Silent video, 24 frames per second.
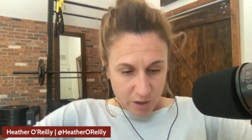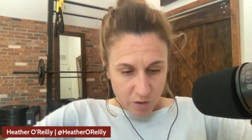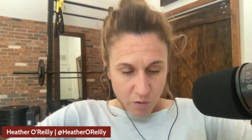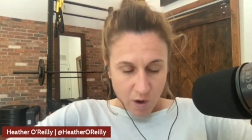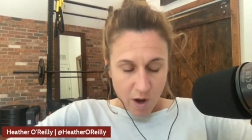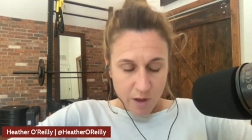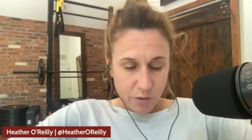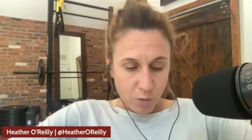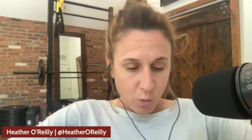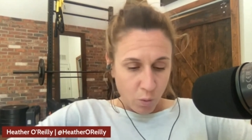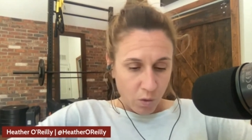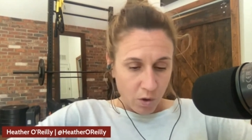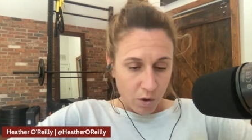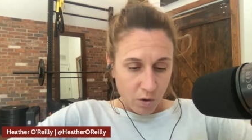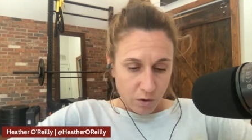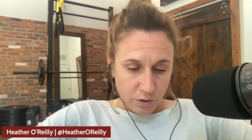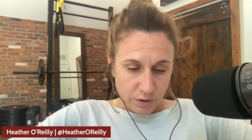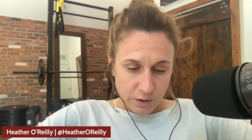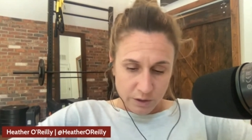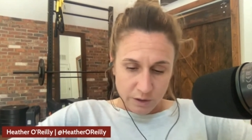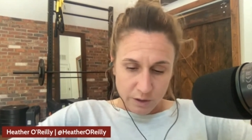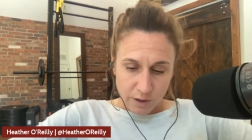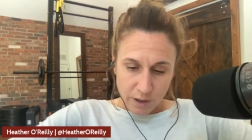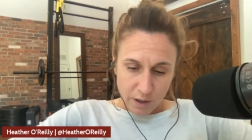around the
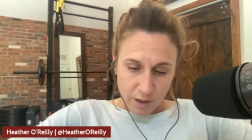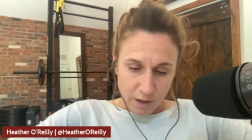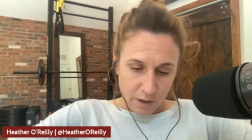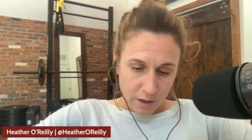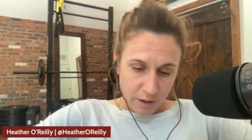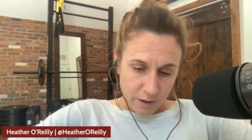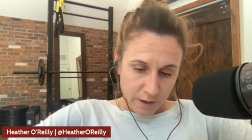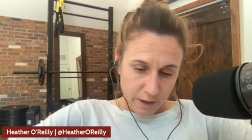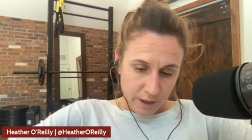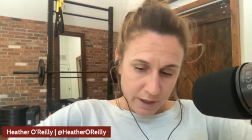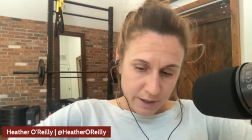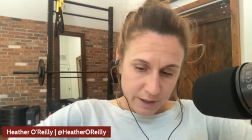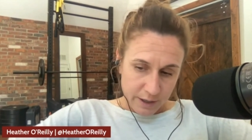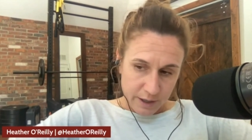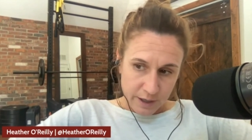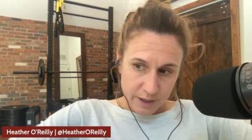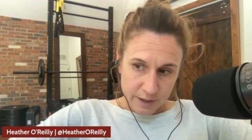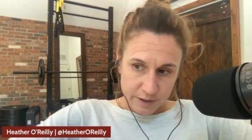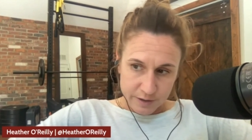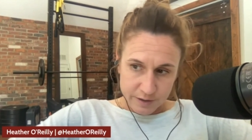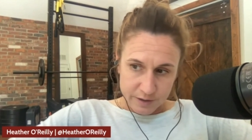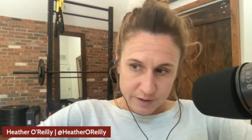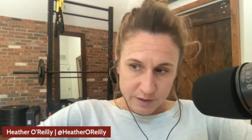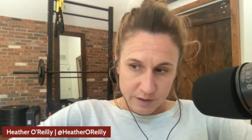world. Uh, it,
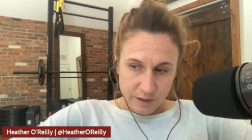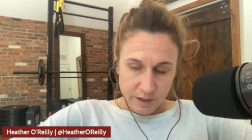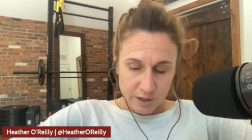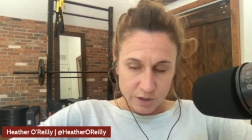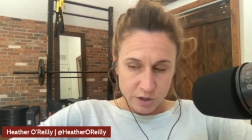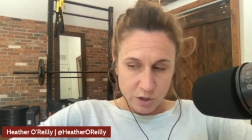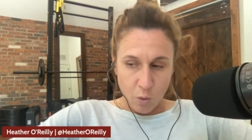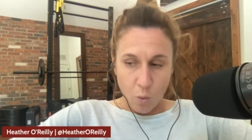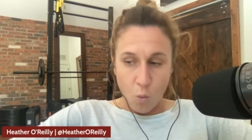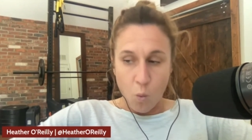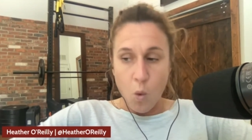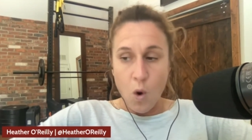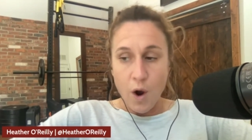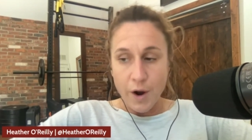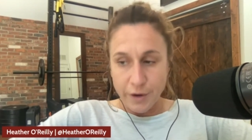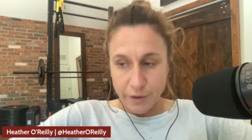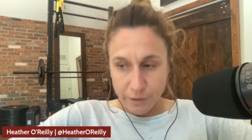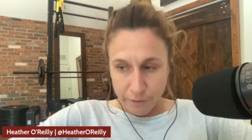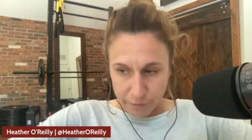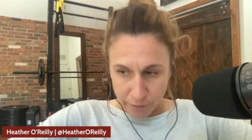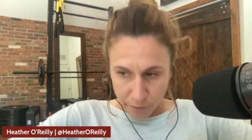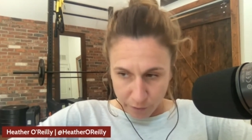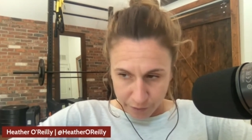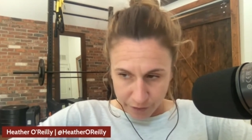it's it's a
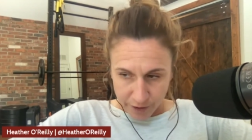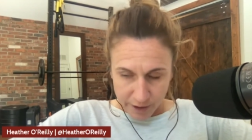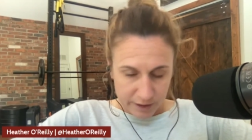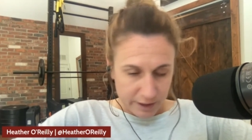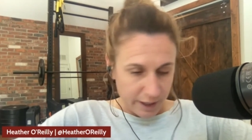wonderful thing.